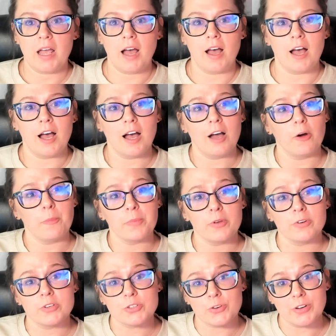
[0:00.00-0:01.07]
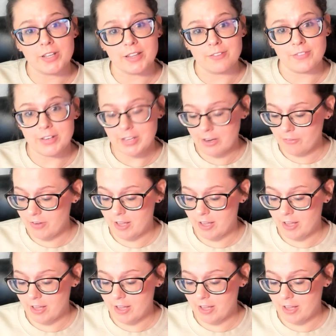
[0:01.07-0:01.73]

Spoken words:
I hope you enjoyed the video,